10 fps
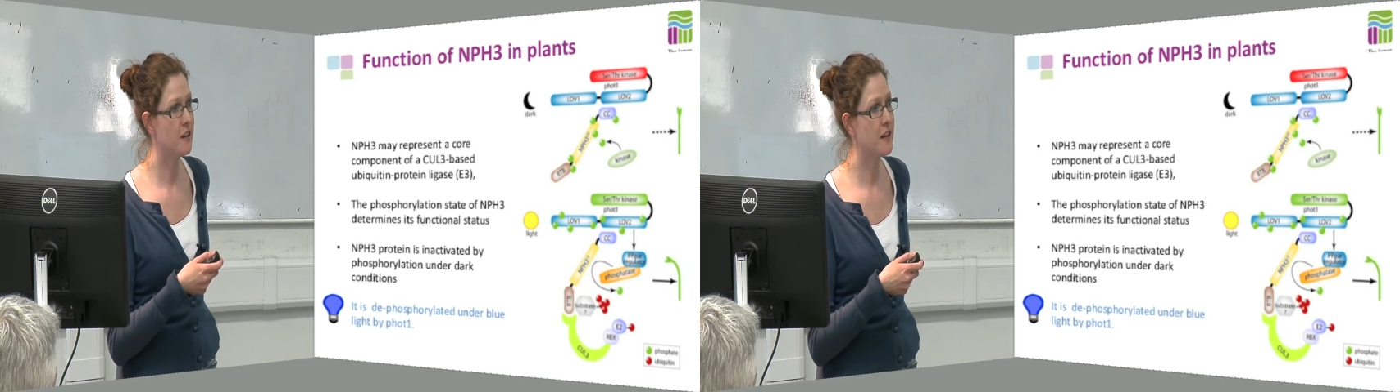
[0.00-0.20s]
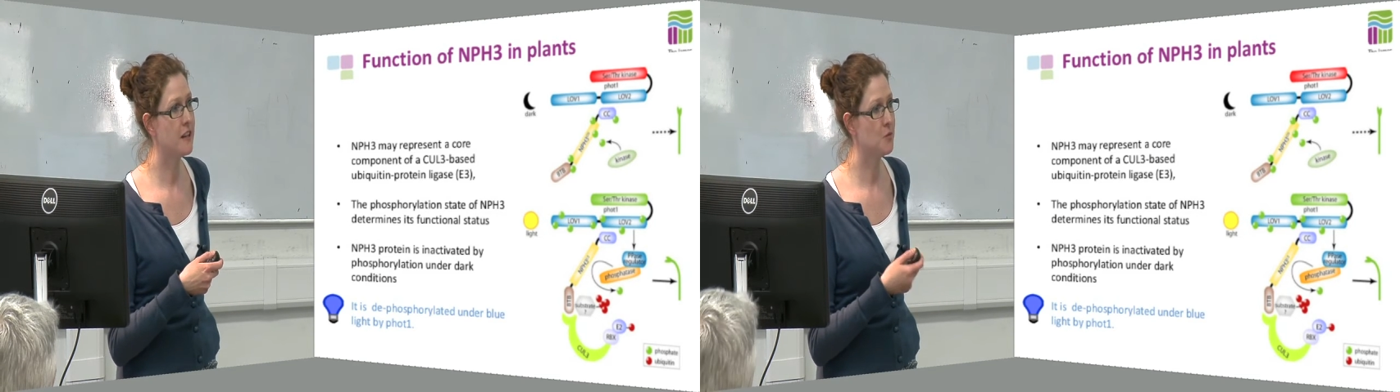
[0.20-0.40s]

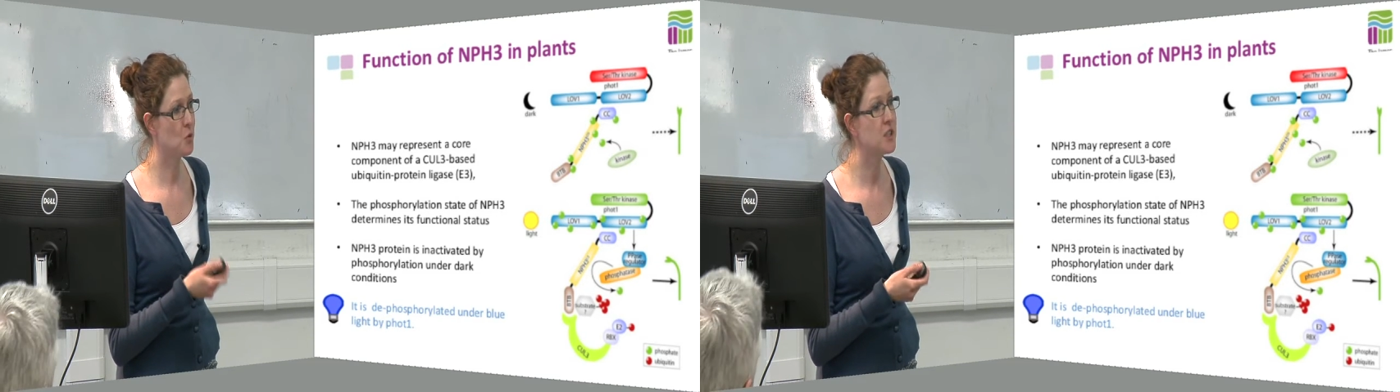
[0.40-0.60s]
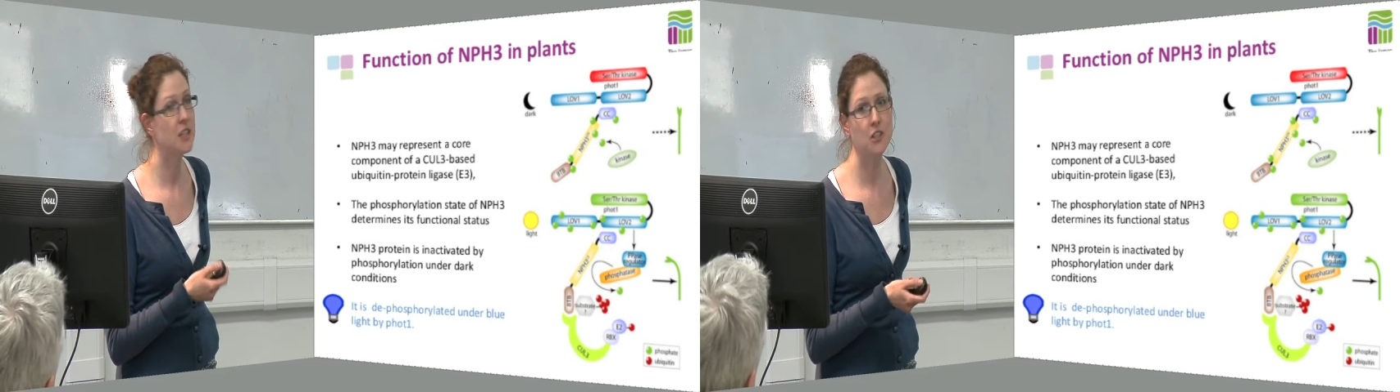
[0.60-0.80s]
ligase
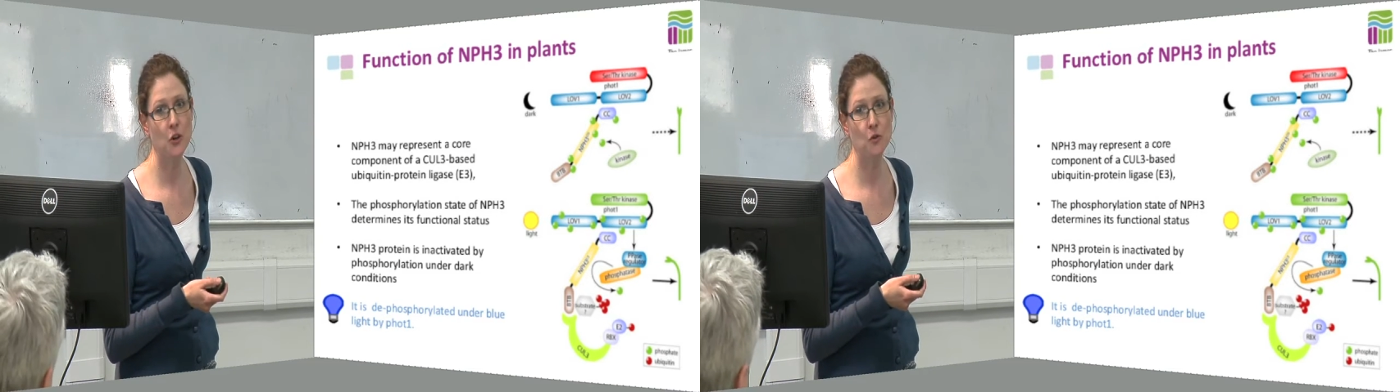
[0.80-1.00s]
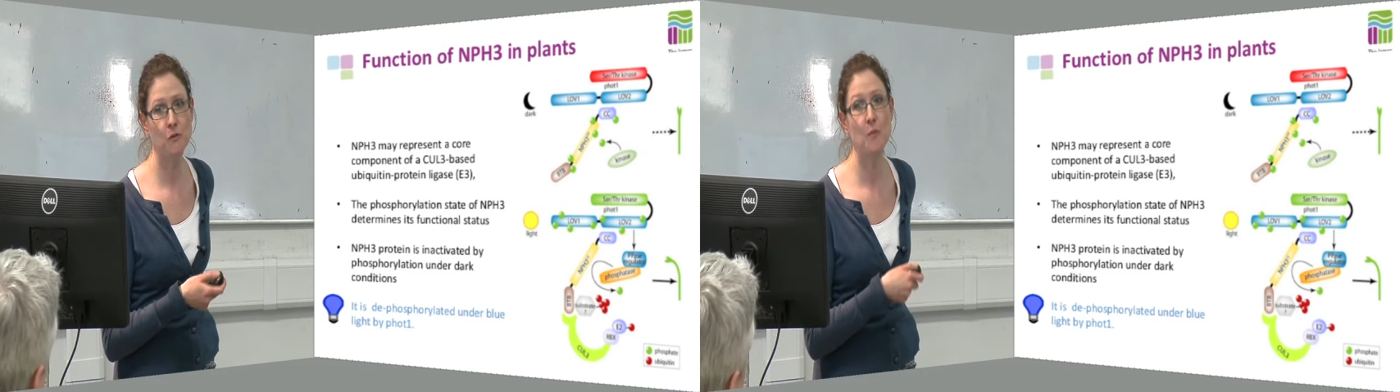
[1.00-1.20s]
protein
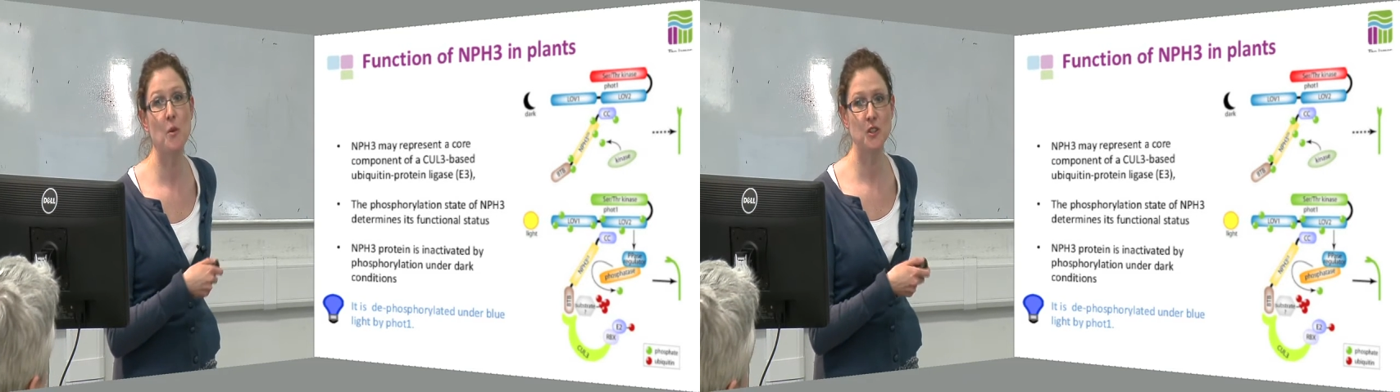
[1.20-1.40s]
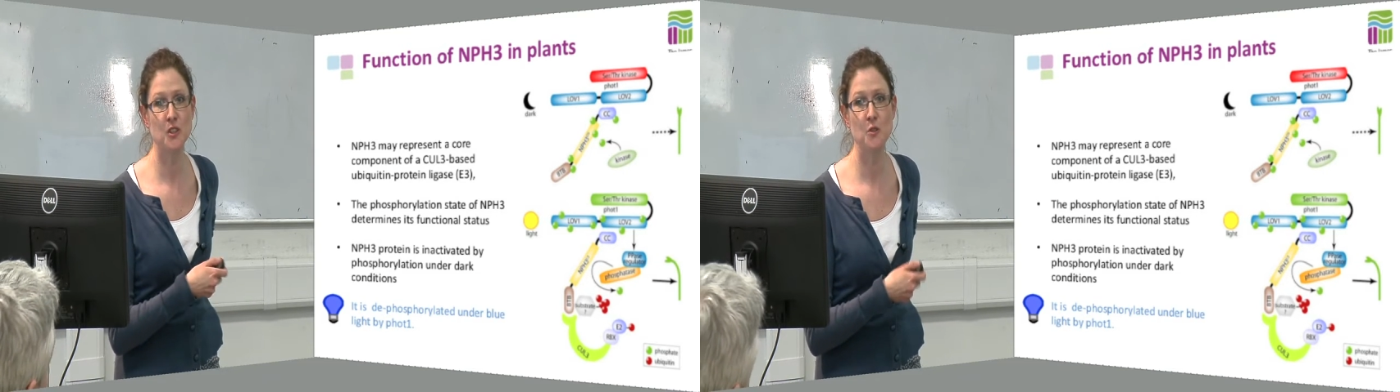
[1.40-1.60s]
turnover,
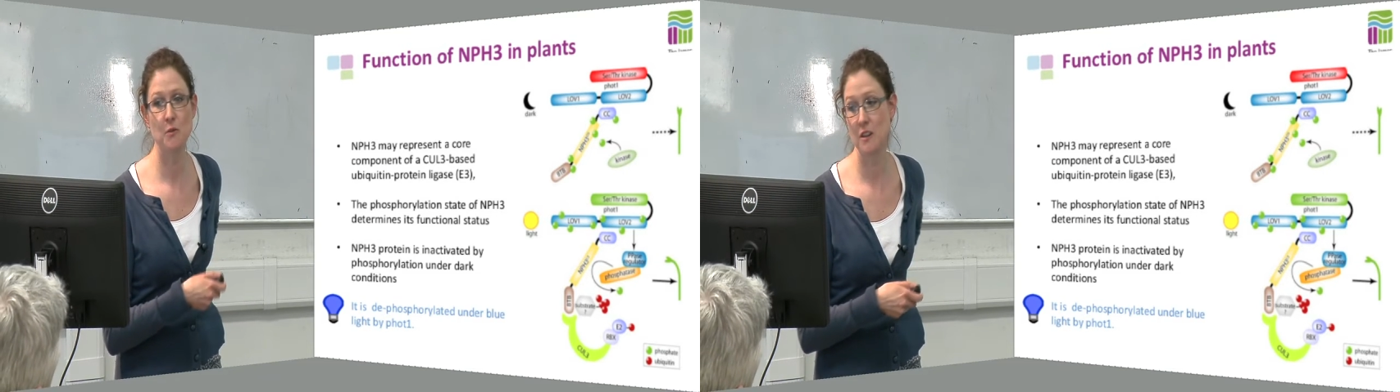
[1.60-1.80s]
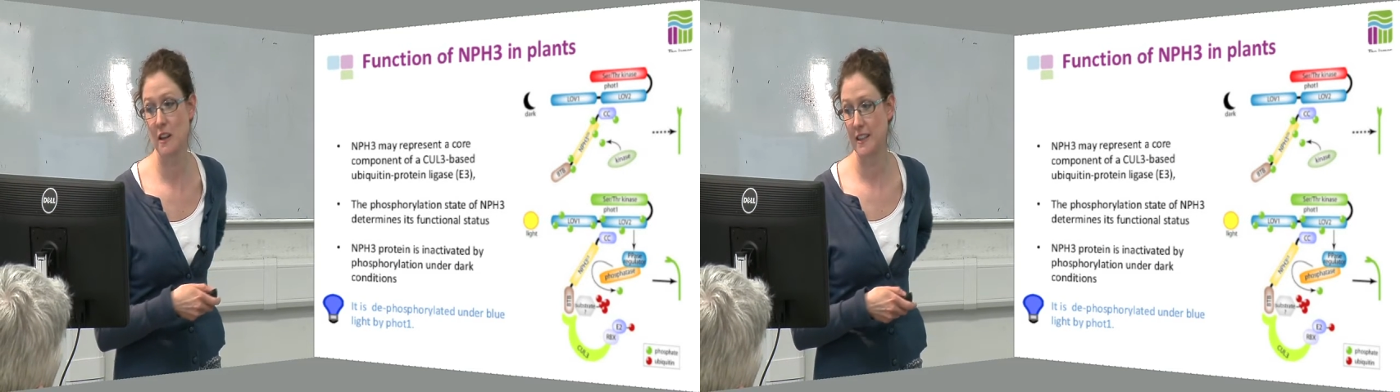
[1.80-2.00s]
but to do
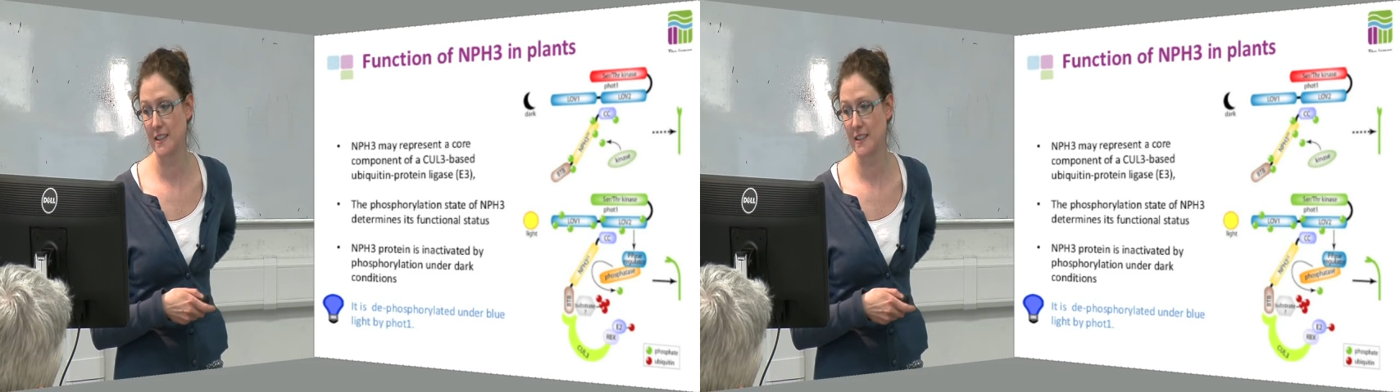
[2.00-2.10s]
with light